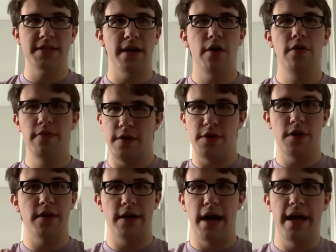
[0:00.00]
They aren't The
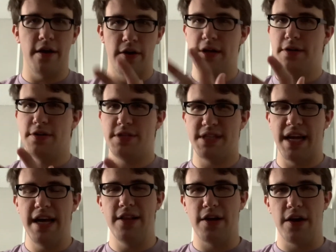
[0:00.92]
Dark Knight or
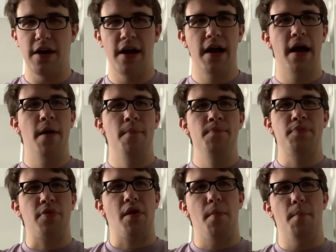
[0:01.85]
Interstellar,
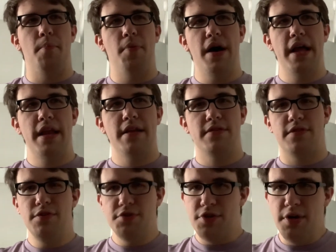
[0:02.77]
but
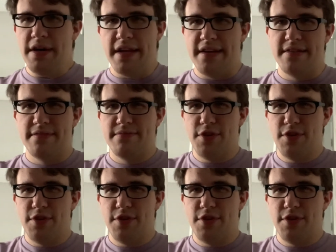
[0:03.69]
they're good.